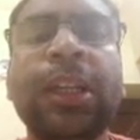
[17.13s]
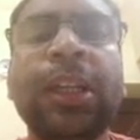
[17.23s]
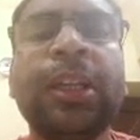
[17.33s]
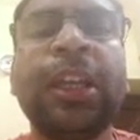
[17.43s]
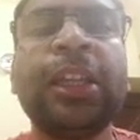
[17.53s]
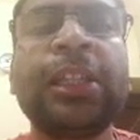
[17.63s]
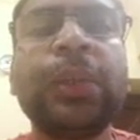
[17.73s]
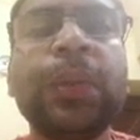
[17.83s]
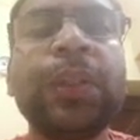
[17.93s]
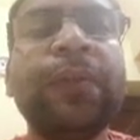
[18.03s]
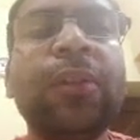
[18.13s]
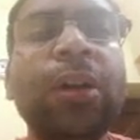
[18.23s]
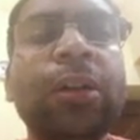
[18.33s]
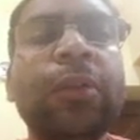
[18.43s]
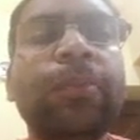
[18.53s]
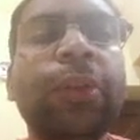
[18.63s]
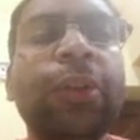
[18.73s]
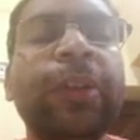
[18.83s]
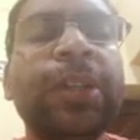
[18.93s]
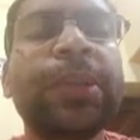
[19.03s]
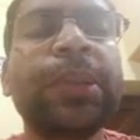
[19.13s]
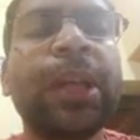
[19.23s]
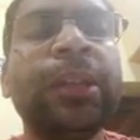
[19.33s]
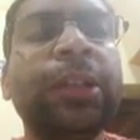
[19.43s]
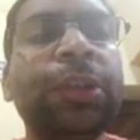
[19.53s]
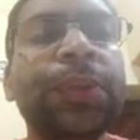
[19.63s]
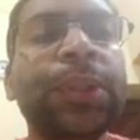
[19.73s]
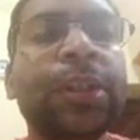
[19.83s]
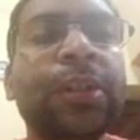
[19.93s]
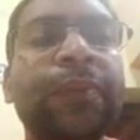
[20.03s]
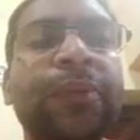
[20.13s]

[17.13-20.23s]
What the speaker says: An exclusive lock prohibits other users from